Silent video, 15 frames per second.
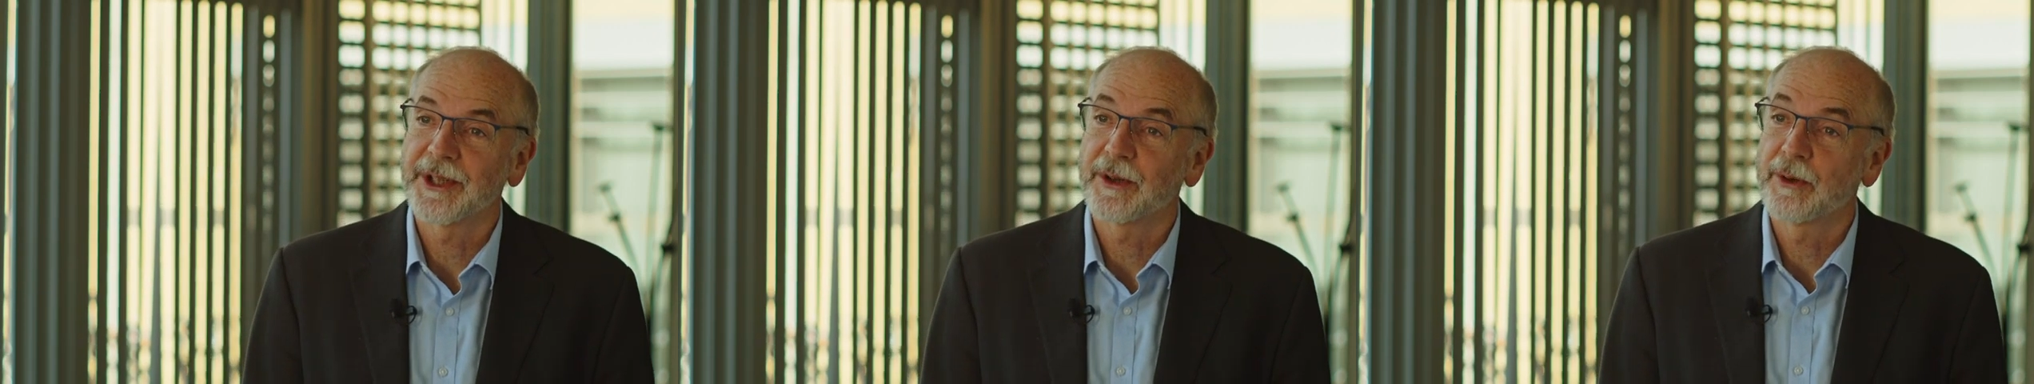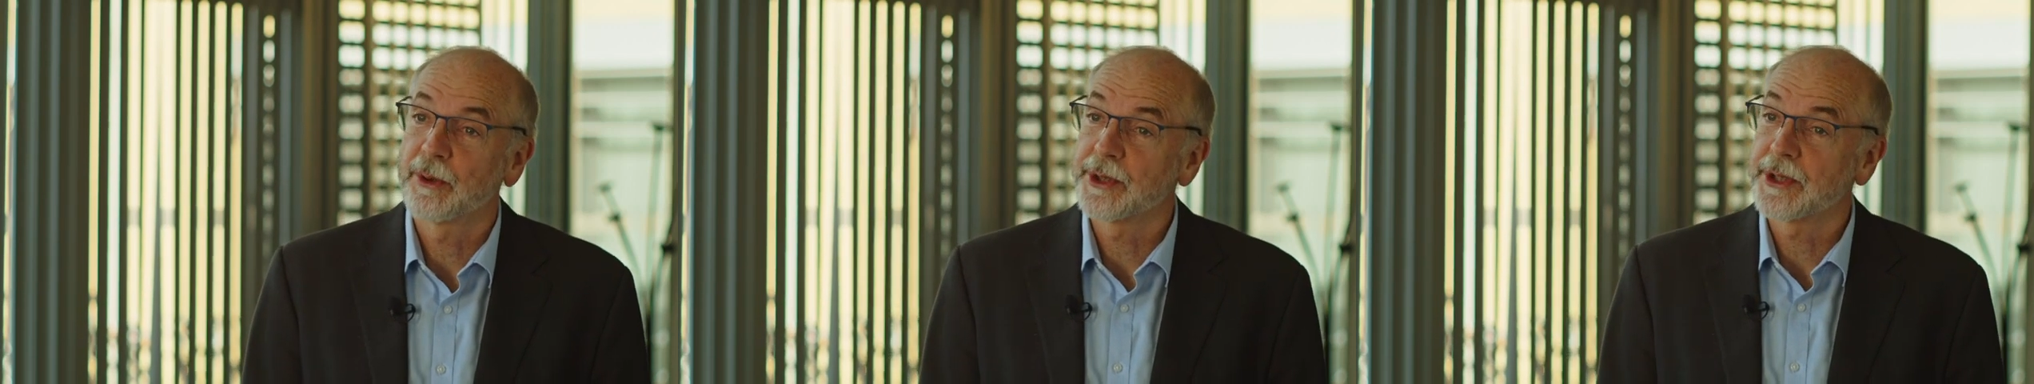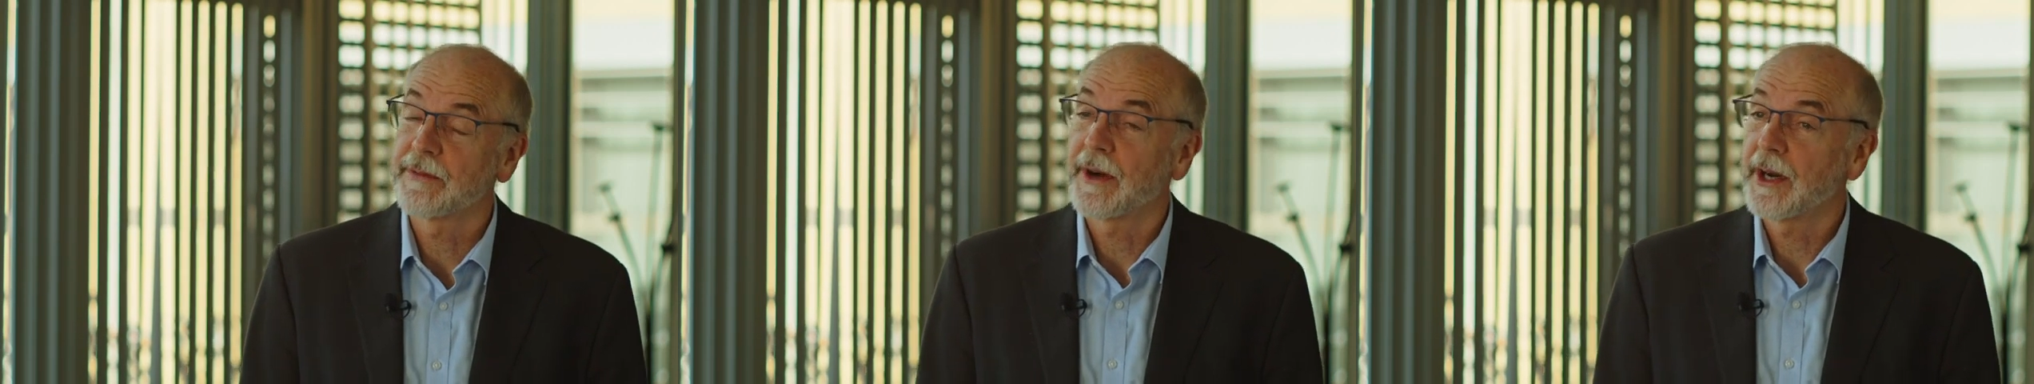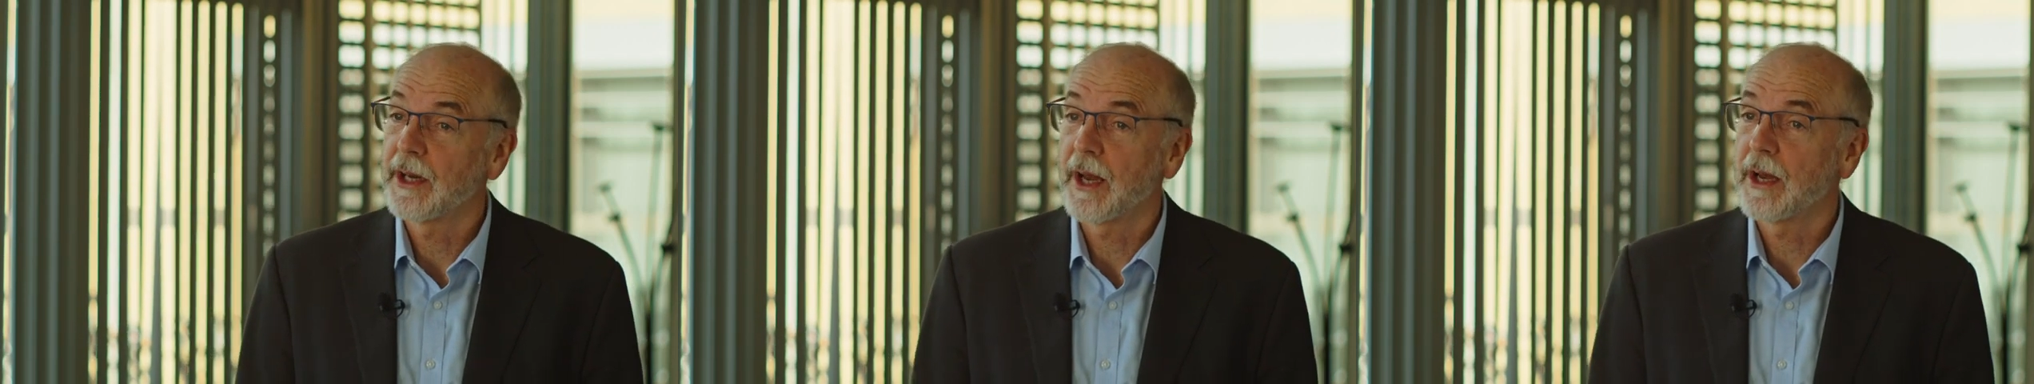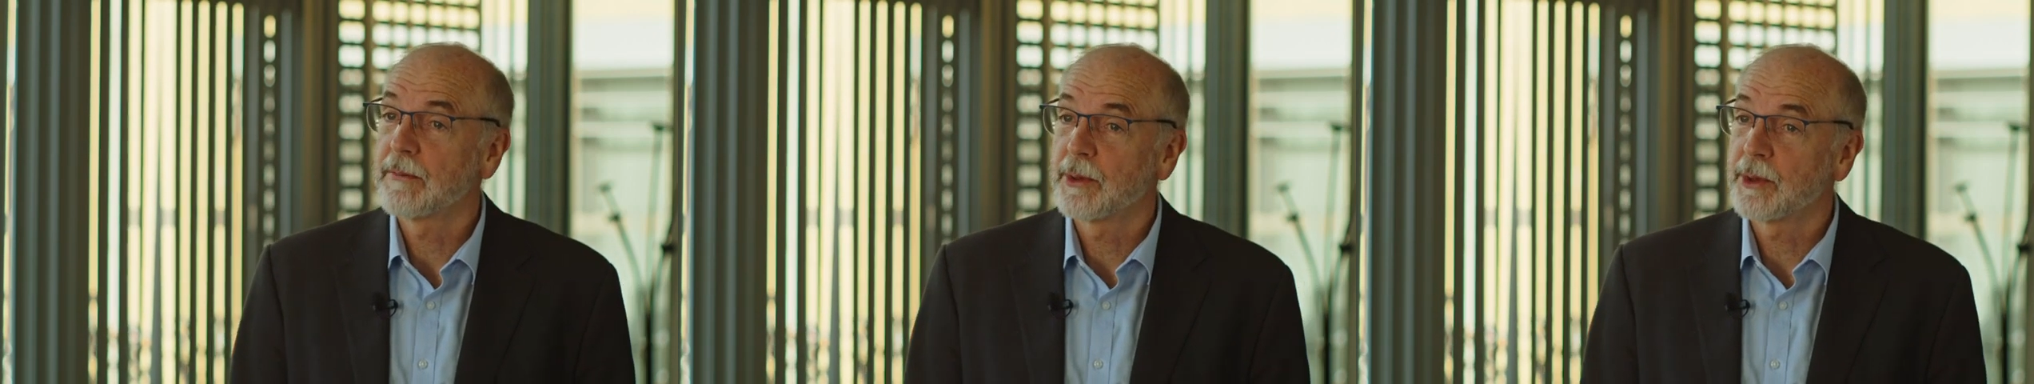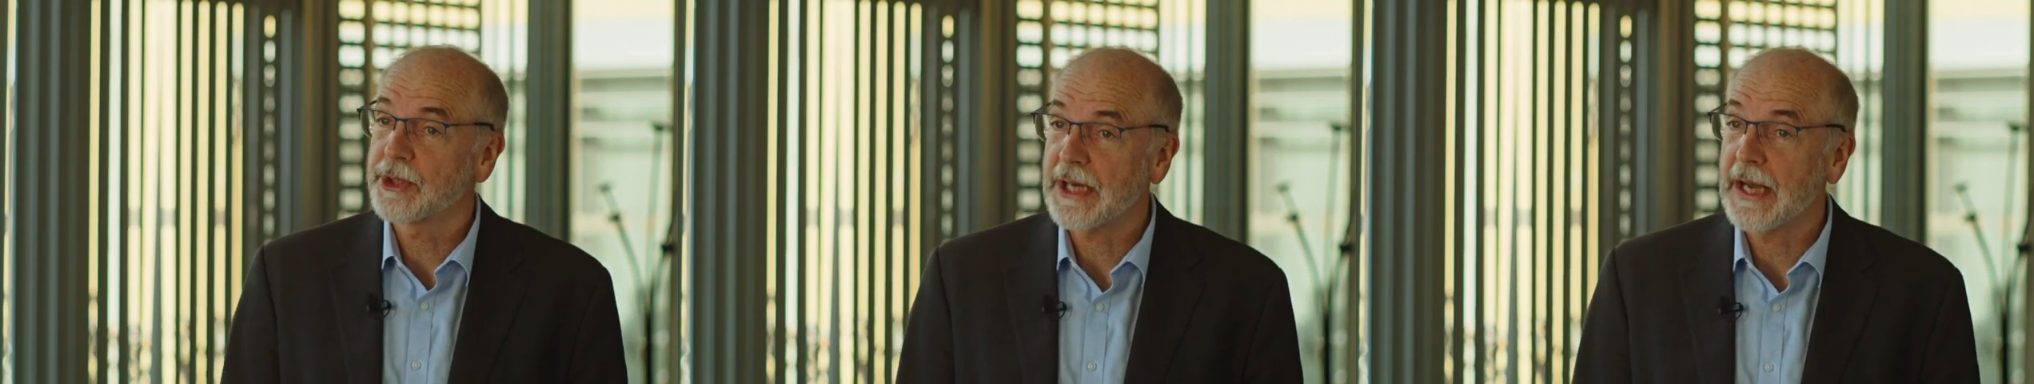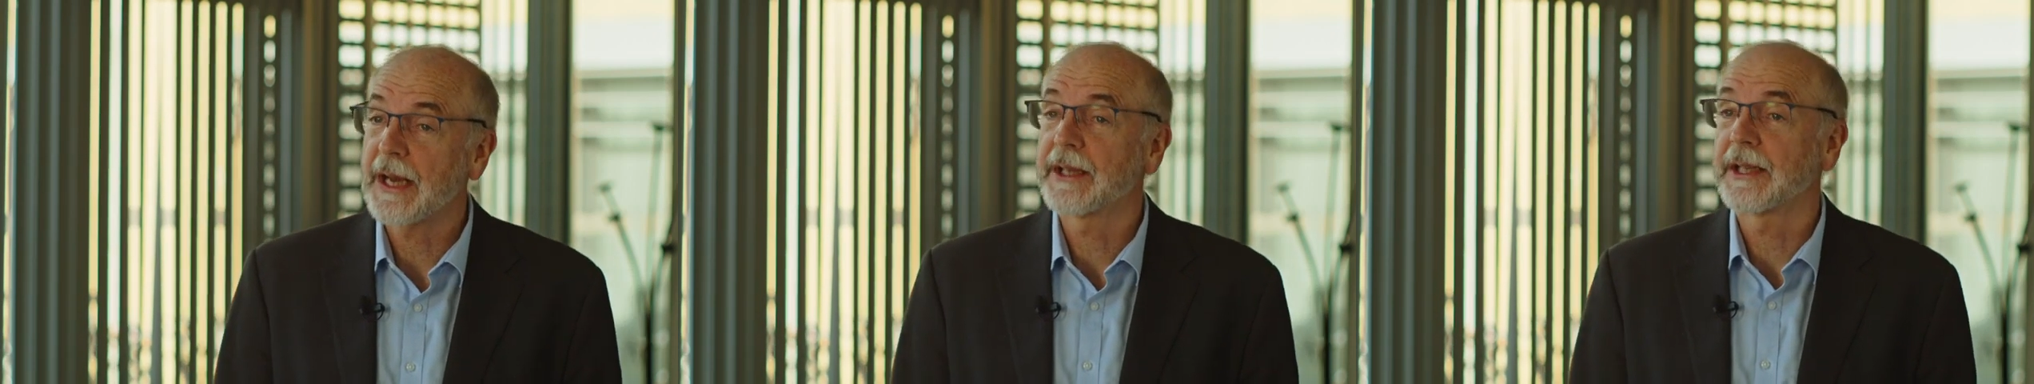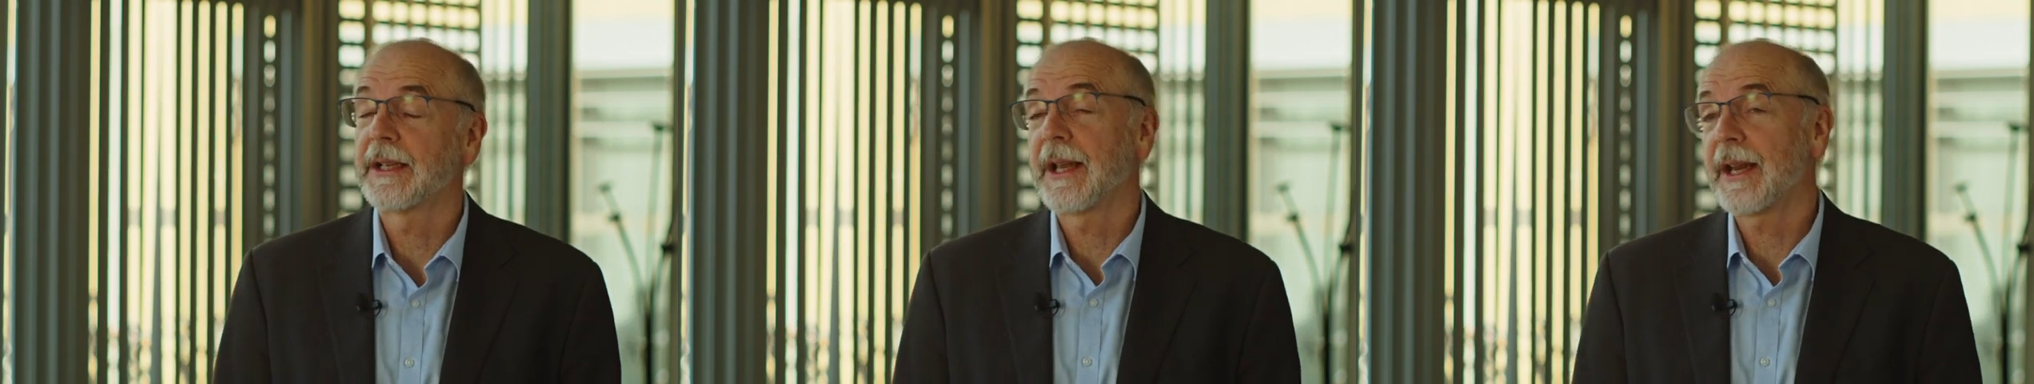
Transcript: that caused a very low mortality.